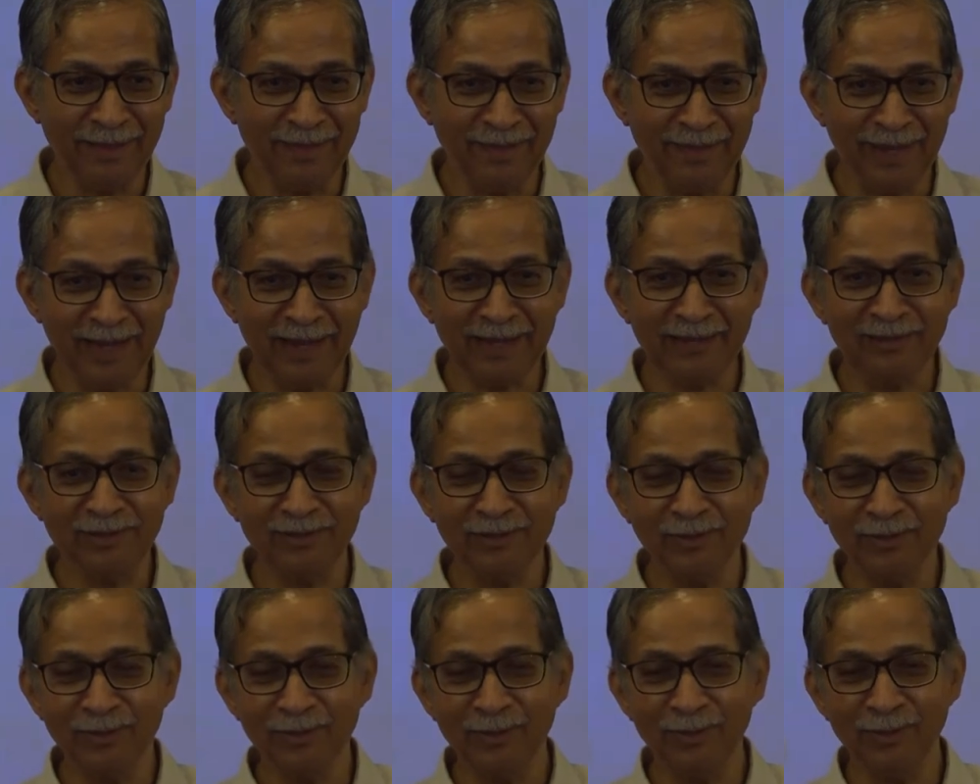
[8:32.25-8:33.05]

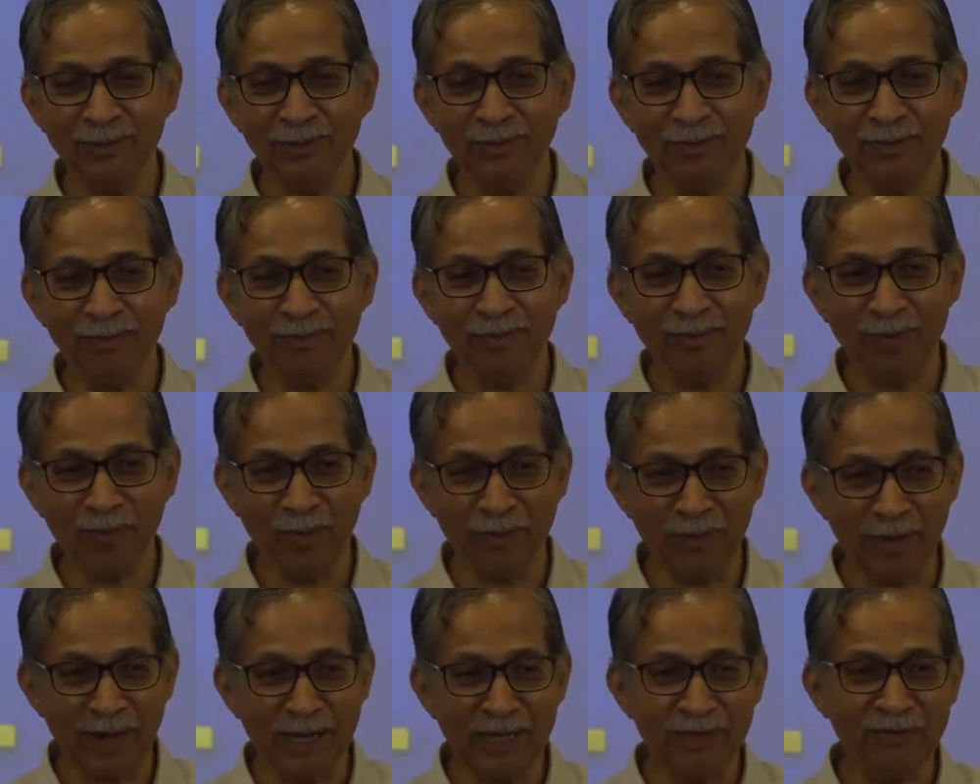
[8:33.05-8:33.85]
that you
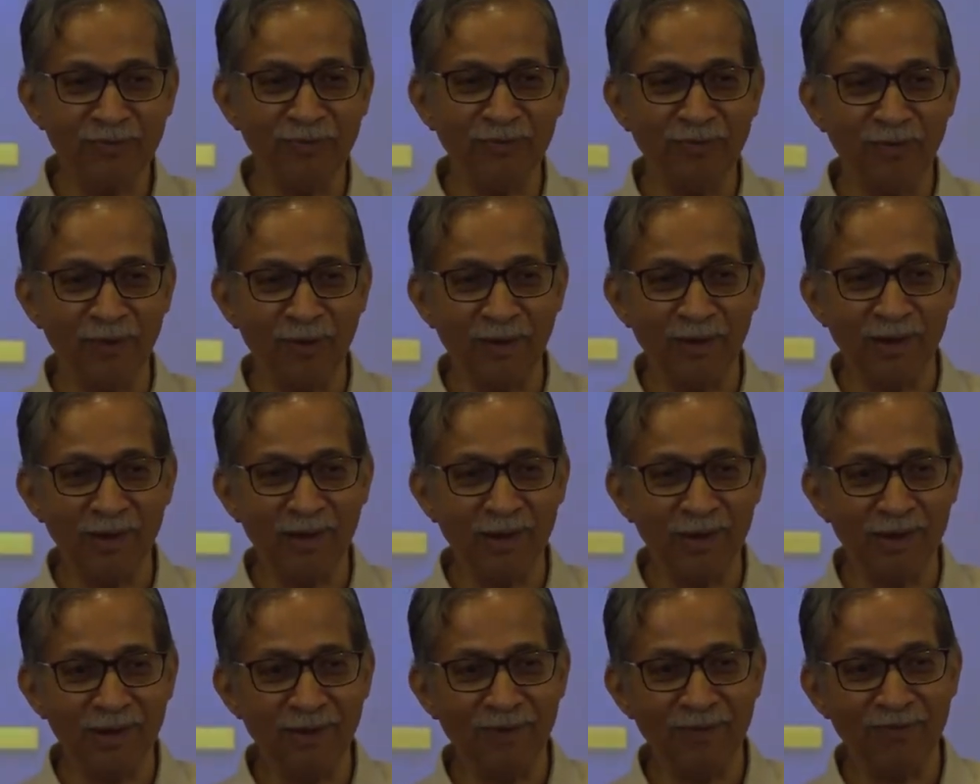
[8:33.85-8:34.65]
provide for
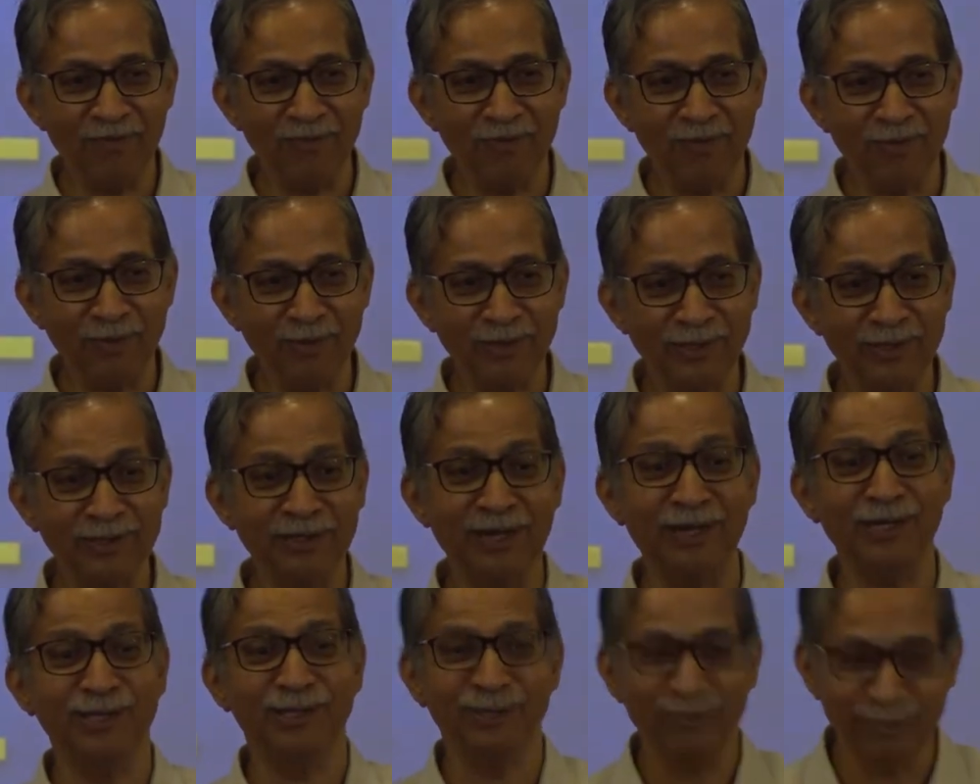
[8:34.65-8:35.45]
a force
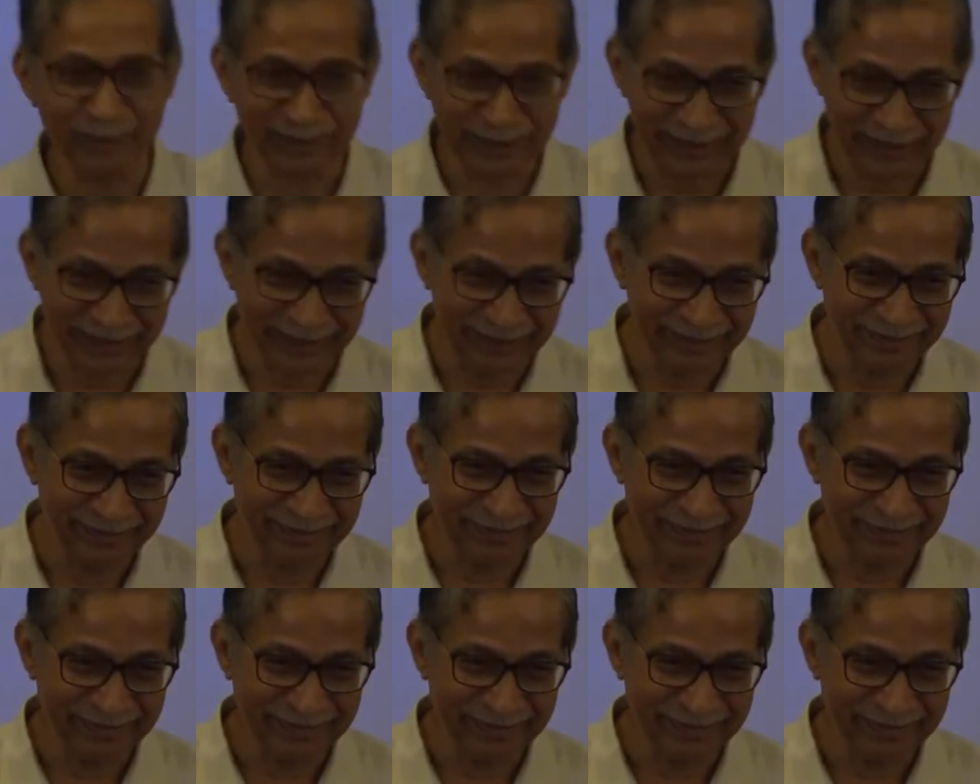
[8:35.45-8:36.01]
transmission.